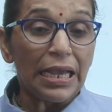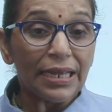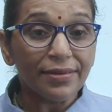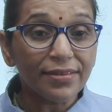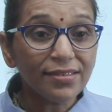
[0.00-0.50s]

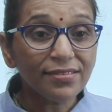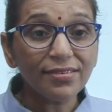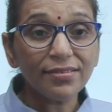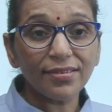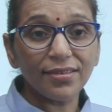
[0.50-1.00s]
In
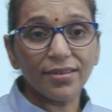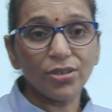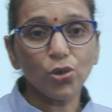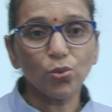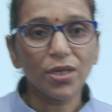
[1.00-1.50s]
recent
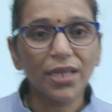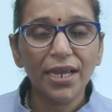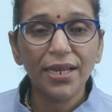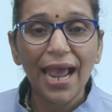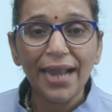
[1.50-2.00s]
years,
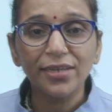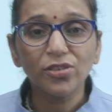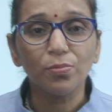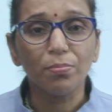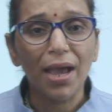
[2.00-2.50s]
sugarcane and
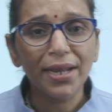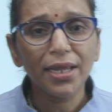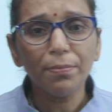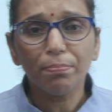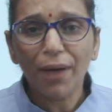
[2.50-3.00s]
its
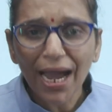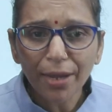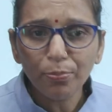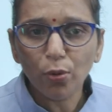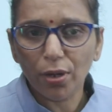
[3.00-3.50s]
many
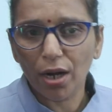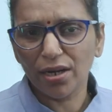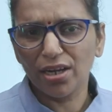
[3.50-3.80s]
byproducts,